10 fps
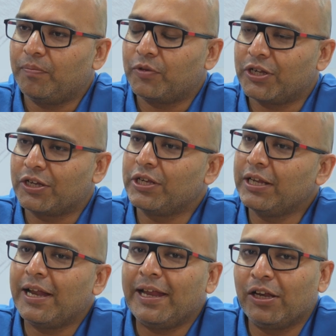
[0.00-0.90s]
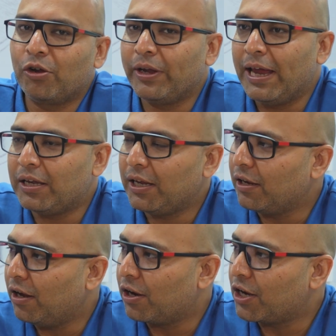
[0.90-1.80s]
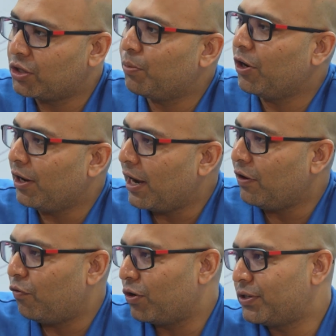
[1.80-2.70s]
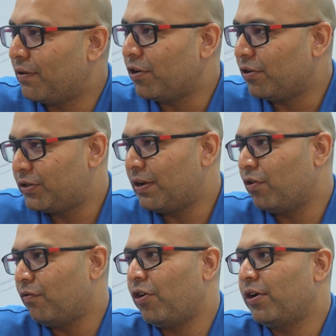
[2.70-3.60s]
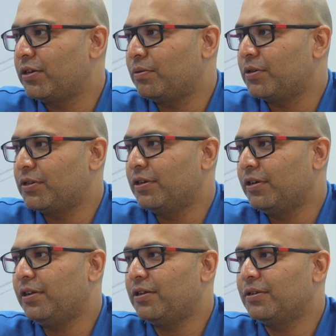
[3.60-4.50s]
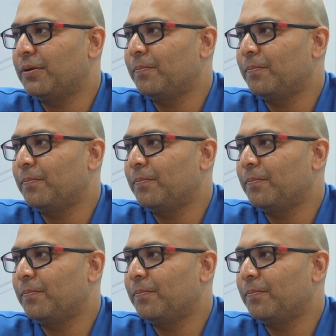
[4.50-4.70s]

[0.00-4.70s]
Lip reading: succeeded in creating a customer delight for several of our customers. Yes.